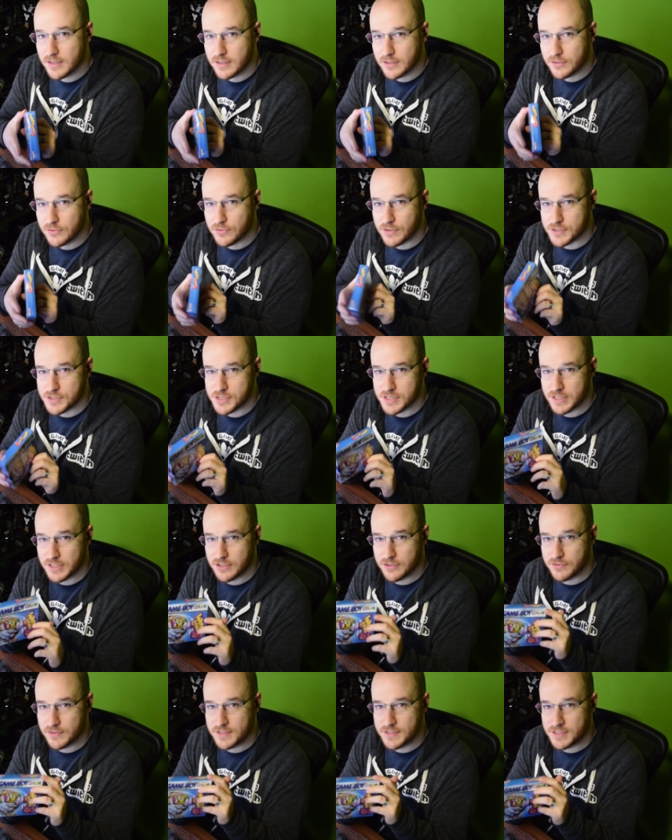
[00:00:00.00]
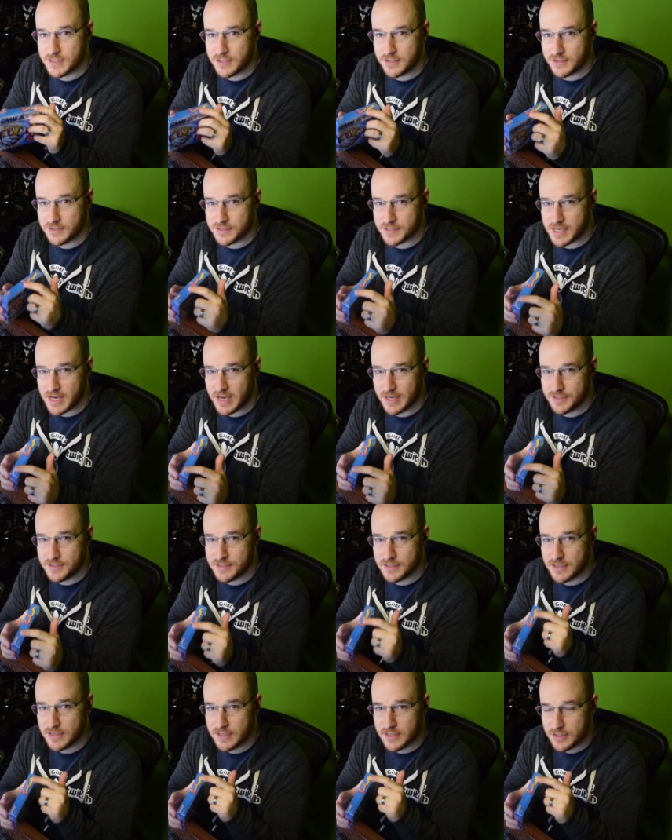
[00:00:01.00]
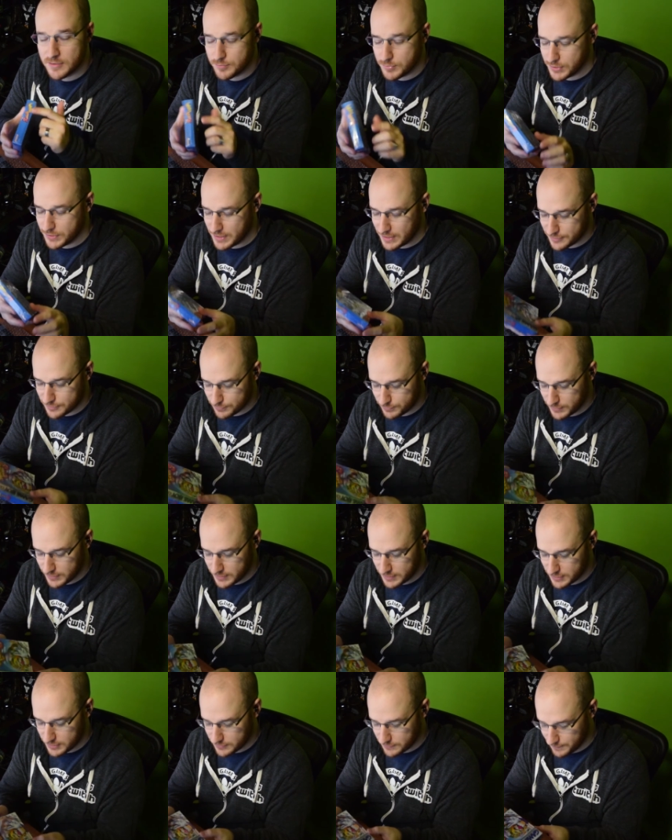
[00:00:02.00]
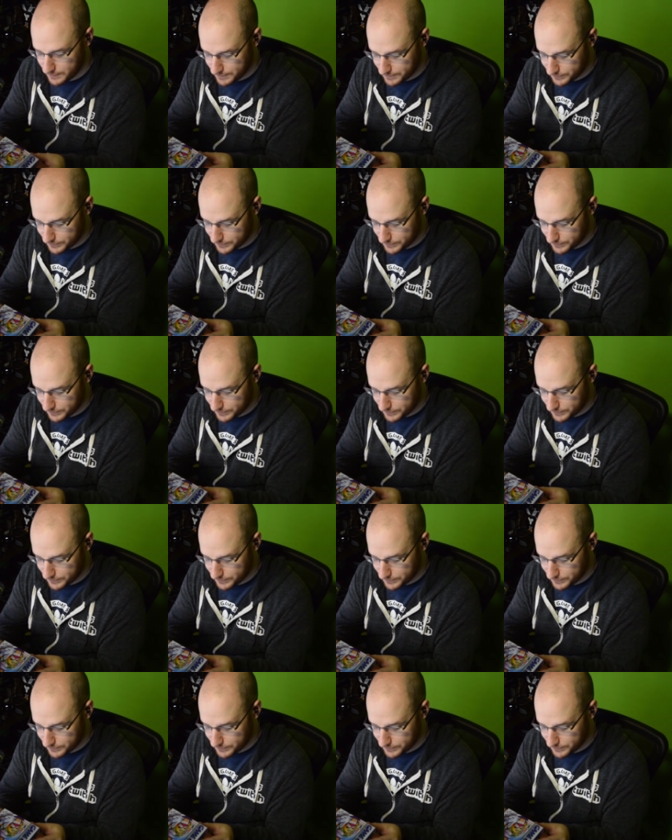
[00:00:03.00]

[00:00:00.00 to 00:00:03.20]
crushing, creasing on the sides, but that's what, you know,